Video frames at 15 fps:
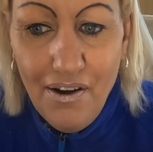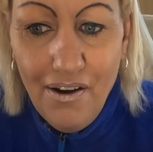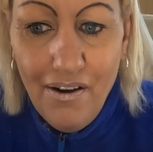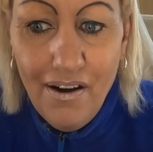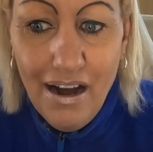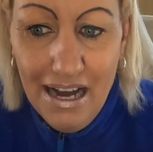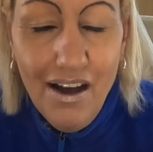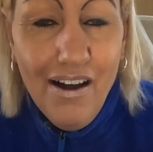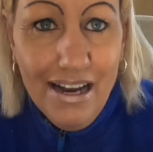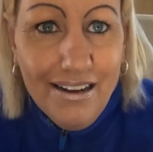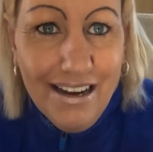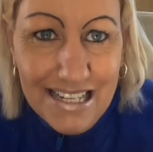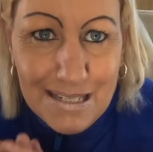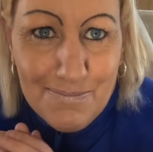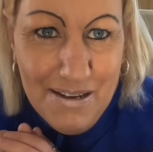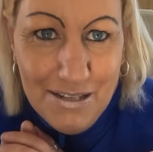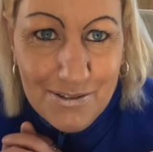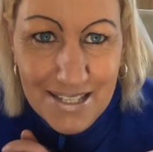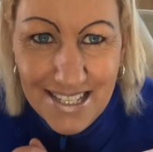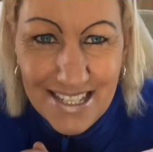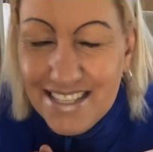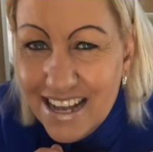I like to be all
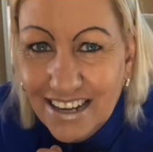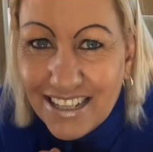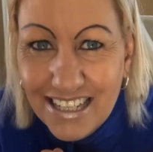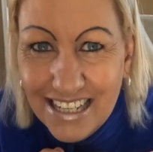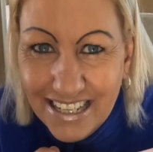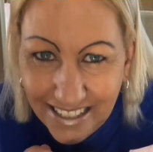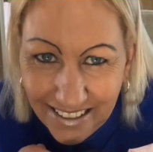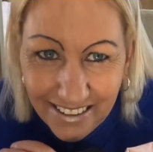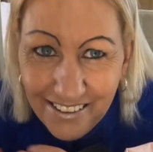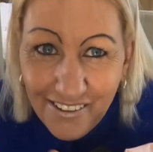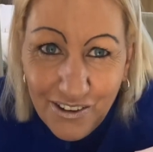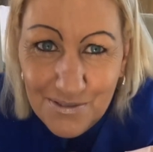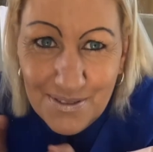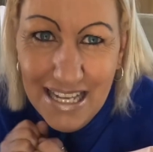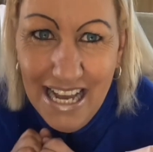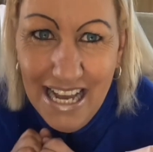snuggly and loads of